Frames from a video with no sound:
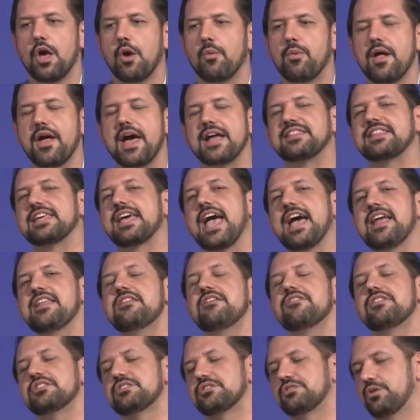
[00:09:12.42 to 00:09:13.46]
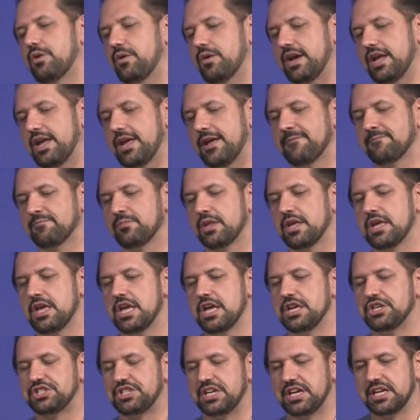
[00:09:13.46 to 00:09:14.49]
Well, at the end of the story,
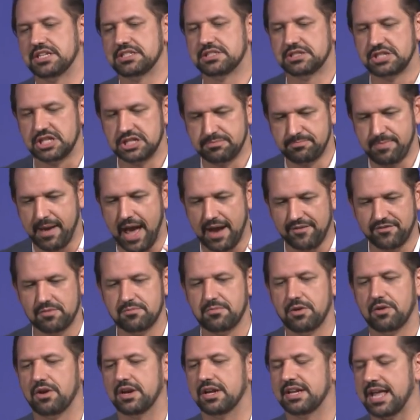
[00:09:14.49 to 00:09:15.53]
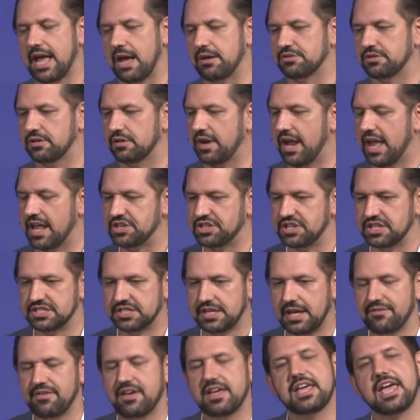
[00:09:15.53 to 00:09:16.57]
she's back from her encounter, and she's
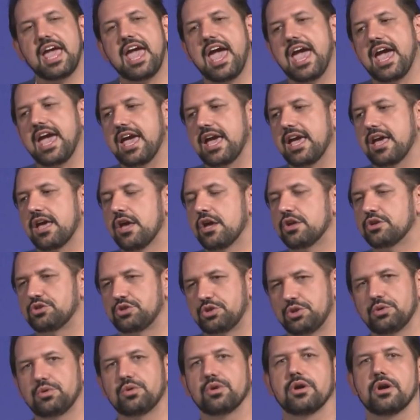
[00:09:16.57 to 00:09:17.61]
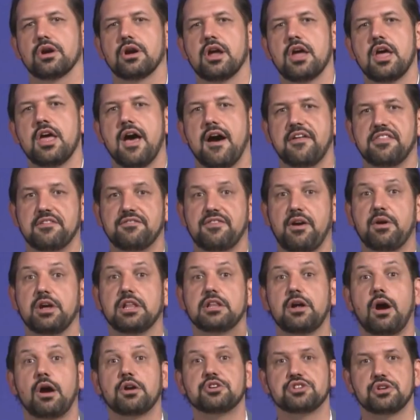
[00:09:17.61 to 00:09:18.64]
giving a tour of the very
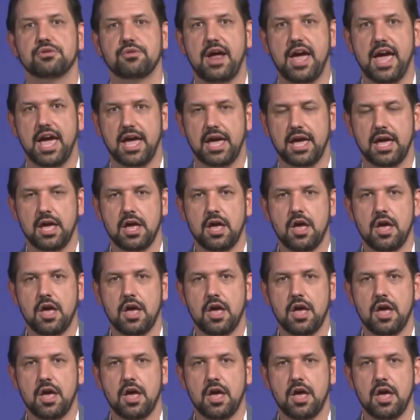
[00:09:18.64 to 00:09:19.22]
large array